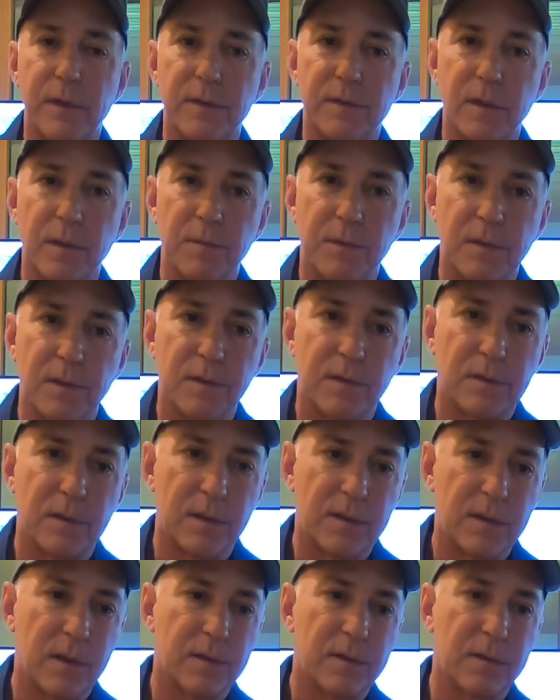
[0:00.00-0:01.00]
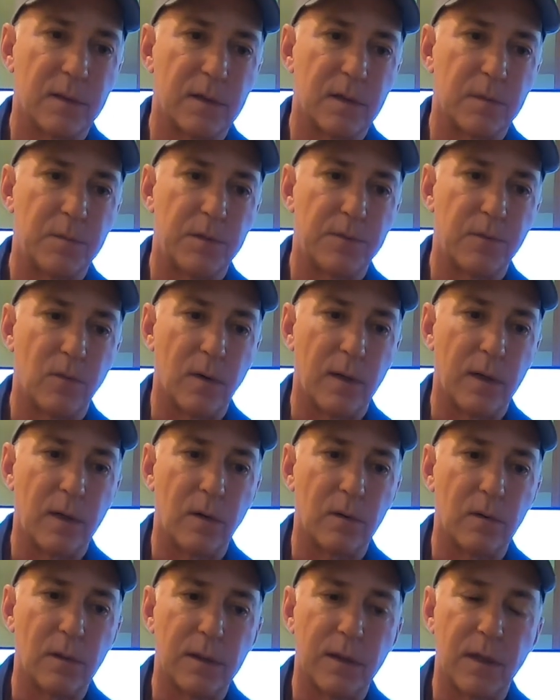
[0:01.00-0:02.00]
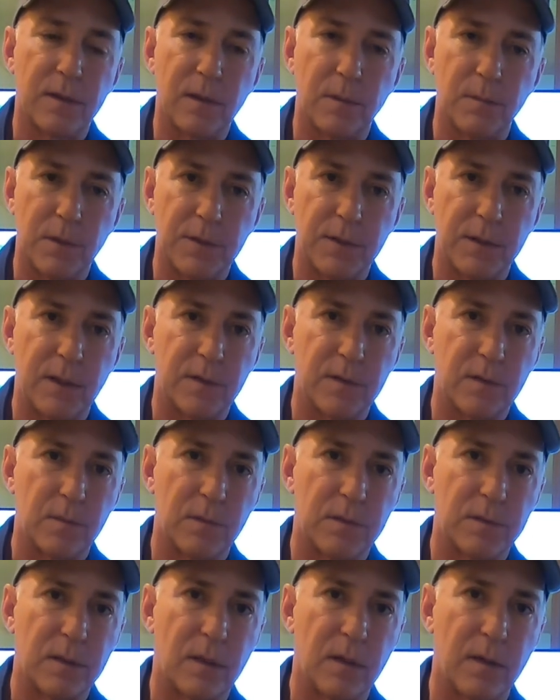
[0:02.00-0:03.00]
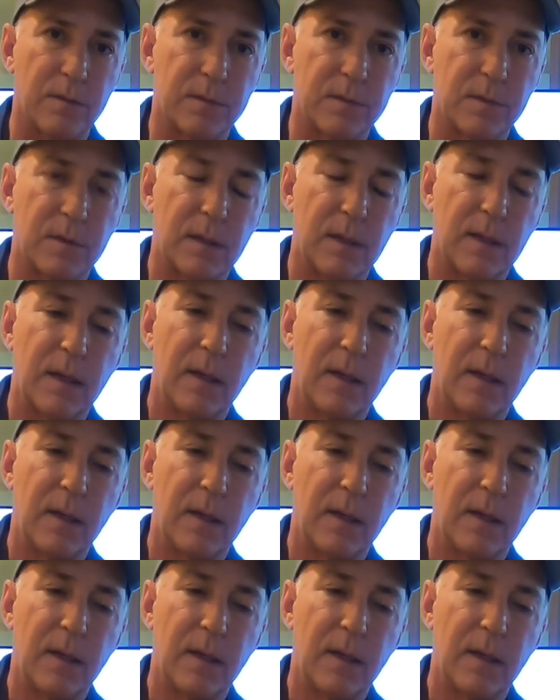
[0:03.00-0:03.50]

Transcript: you some statistics before I go look at the machines themselves.